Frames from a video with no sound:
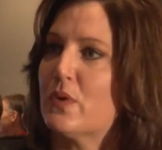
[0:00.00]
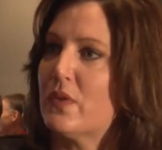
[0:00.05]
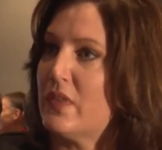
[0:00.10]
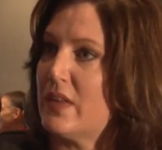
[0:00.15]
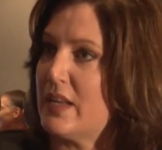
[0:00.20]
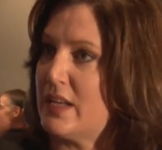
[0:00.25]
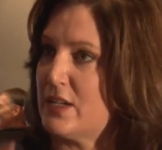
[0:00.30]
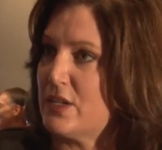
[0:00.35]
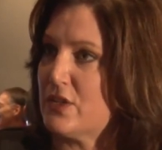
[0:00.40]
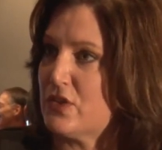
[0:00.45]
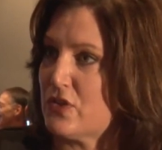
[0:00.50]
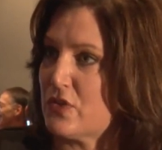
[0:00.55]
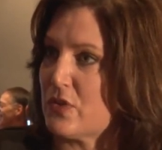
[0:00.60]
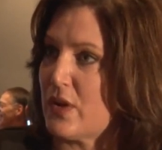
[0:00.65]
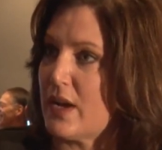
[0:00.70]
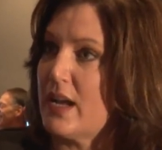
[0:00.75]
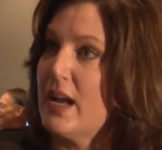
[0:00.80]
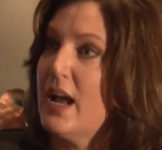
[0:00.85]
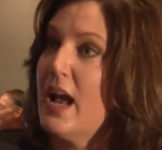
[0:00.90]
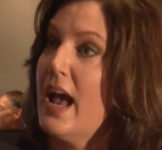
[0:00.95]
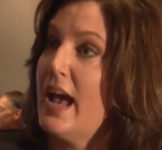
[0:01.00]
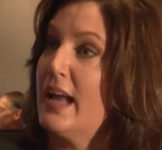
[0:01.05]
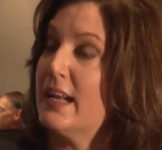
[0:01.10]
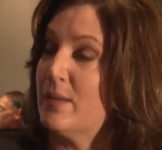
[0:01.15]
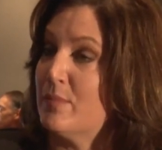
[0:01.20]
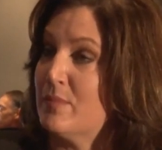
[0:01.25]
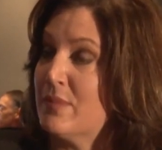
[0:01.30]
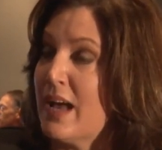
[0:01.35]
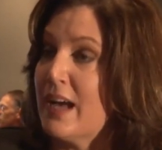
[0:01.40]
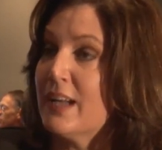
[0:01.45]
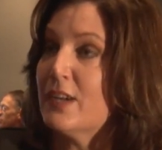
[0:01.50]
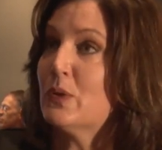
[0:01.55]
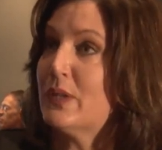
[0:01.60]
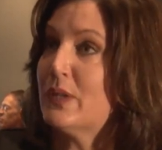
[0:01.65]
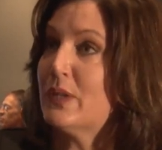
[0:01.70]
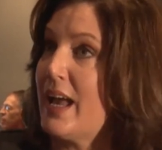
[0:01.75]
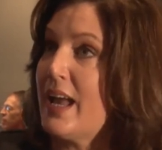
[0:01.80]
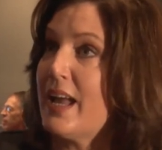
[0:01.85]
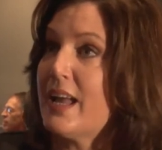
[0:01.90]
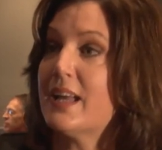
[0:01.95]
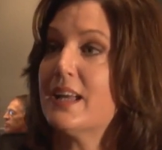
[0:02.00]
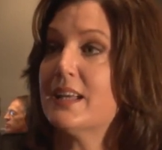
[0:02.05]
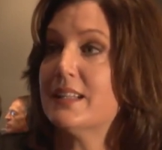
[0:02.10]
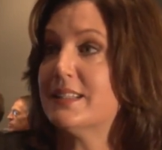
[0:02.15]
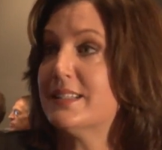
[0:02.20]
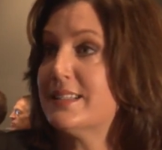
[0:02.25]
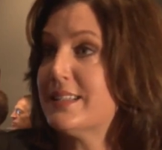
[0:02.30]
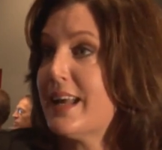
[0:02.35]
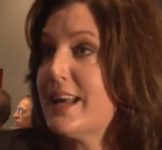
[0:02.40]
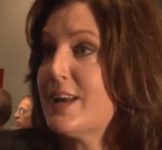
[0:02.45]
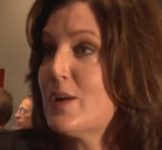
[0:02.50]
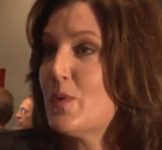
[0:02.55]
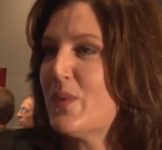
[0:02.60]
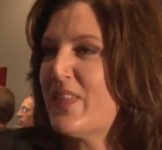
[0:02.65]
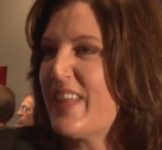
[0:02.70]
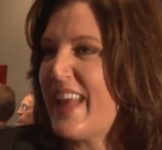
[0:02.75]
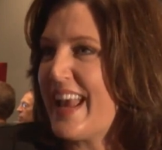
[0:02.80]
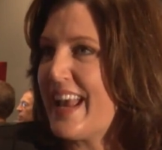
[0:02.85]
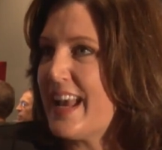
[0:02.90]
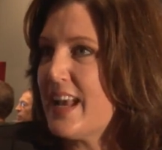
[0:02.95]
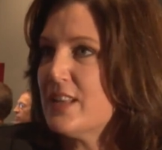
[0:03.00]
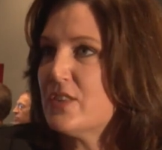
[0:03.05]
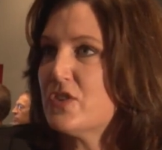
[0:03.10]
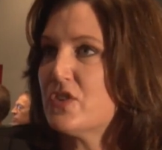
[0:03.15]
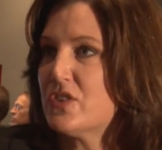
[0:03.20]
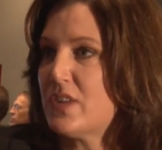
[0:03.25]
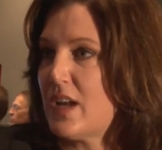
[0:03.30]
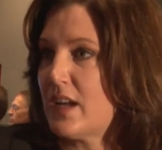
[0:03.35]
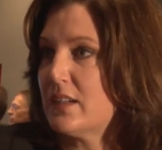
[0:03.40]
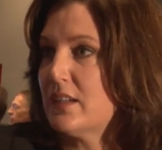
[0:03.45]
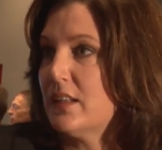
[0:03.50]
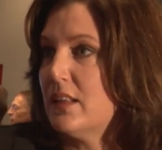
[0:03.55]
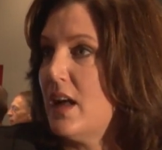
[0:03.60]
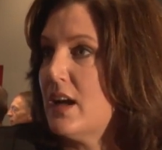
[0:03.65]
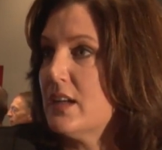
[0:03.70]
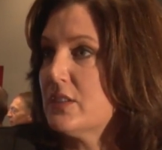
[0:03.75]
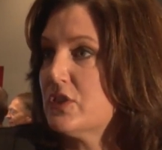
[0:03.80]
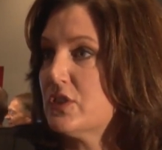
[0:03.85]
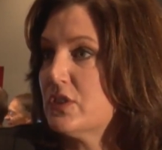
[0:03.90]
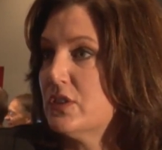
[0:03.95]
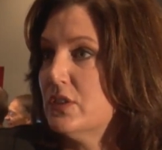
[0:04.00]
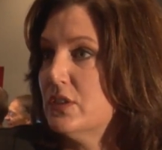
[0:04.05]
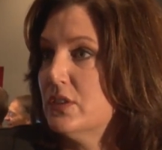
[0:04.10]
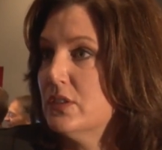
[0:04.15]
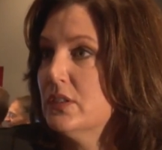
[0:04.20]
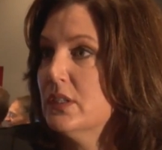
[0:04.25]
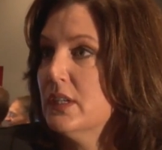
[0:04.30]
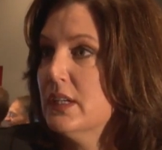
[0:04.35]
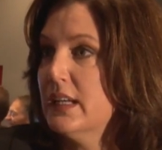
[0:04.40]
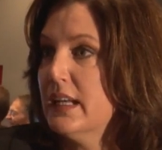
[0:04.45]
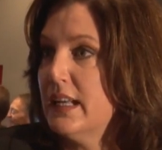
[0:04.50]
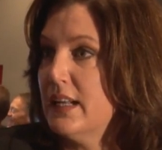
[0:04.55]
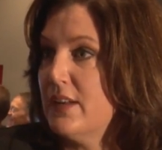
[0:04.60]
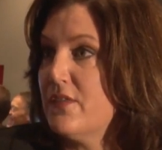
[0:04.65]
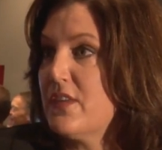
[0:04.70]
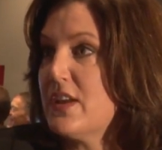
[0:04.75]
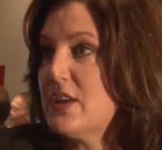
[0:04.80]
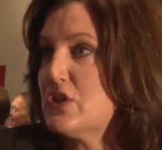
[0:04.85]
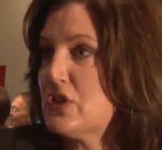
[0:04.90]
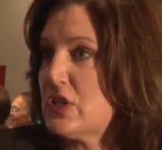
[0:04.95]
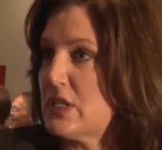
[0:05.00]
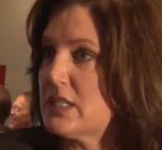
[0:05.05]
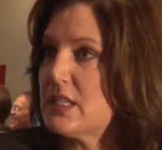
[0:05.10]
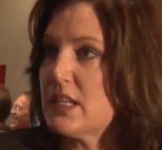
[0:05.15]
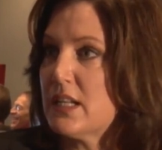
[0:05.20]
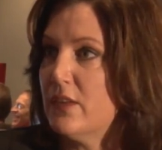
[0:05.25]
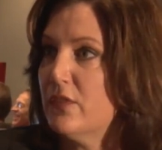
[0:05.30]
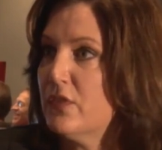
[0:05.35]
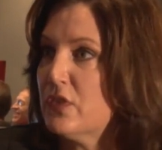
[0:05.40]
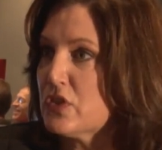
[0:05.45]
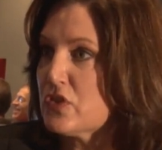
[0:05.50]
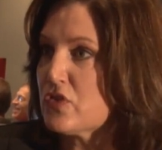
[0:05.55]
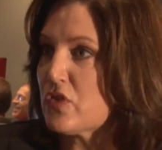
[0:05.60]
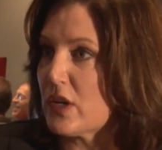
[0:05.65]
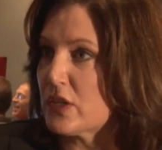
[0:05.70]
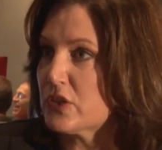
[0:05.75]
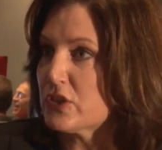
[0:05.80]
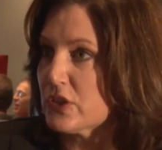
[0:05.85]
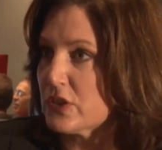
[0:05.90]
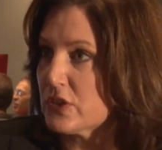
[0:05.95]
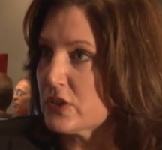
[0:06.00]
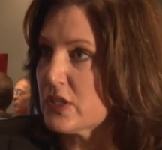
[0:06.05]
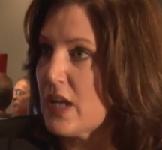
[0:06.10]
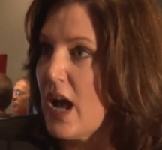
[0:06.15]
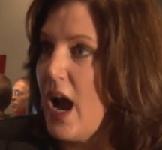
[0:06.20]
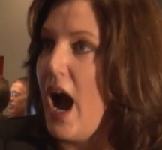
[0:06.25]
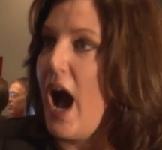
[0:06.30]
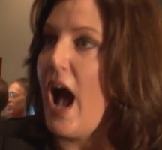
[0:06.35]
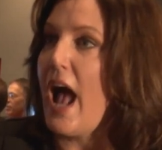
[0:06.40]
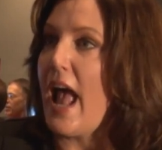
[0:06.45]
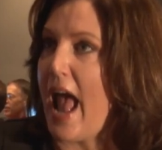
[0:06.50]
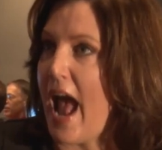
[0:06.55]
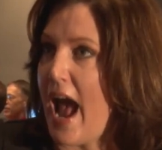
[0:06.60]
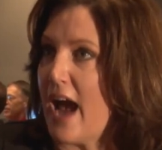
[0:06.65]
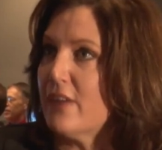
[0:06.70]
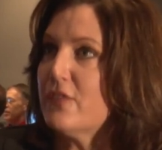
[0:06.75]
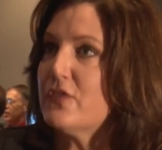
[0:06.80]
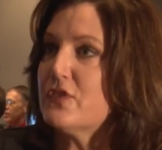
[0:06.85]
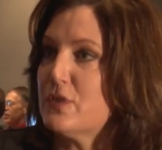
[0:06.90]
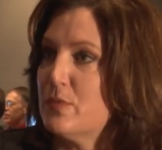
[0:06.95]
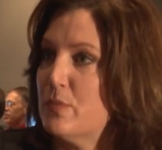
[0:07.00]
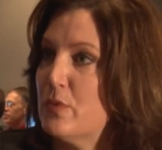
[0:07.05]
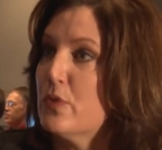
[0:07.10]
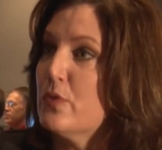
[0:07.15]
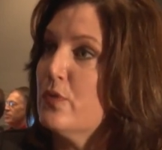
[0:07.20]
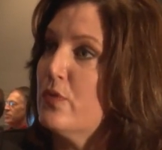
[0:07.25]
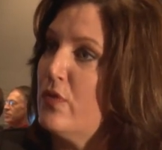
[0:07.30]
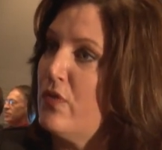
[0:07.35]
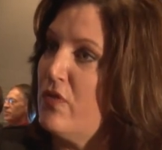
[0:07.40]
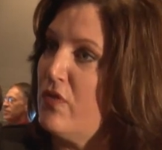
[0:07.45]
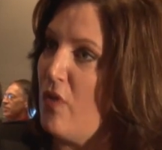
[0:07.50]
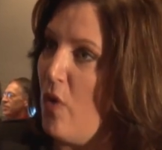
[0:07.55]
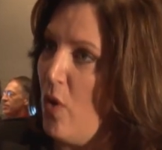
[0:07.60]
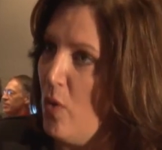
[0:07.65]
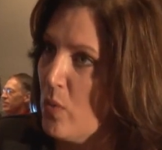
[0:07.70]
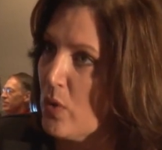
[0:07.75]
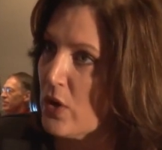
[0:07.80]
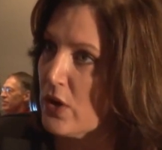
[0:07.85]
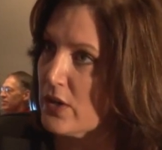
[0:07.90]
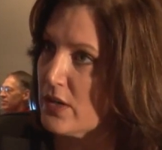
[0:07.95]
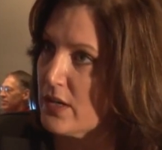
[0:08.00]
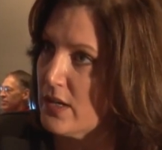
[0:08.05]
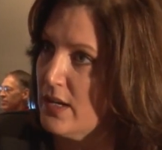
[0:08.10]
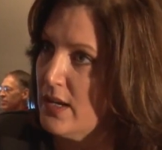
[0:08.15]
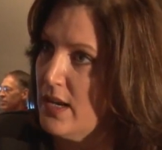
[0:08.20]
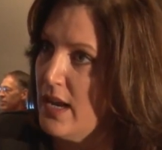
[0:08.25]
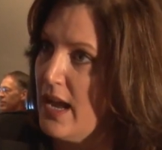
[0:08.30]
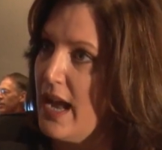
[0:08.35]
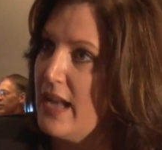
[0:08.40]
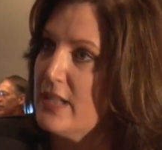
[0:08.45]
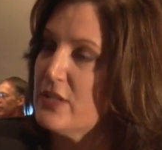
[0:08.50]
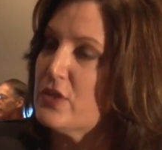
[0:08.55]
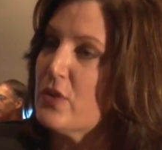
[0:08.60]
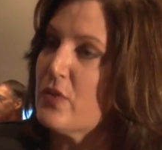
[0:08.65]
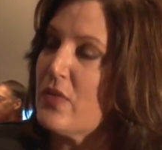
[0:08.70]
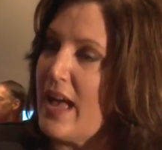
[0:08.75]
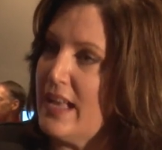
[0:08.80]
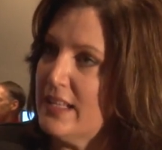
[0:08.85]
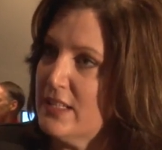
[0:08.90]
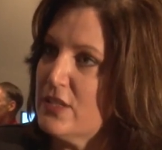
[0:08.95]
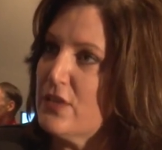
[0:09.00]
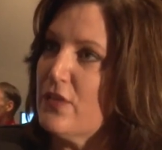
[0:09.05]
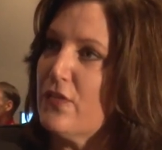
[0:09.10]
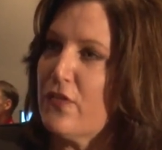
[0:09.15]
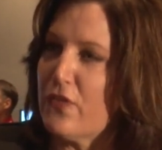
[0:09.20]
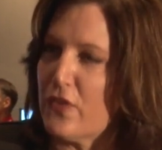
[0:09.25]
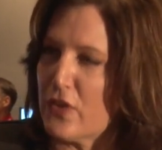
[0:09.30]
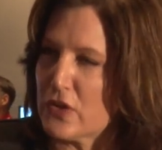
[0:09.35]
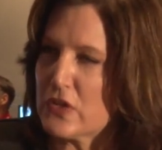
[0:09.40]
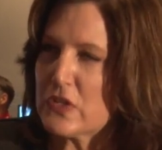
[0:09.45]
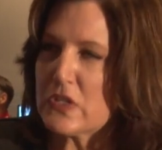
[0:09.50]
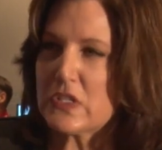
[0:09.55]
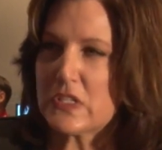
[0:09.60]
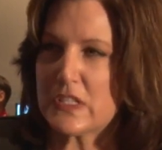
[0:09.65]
of the industry. And I'm not okay in staying with age, technological innovations and infrastructures. I have to move forward. And so that's the first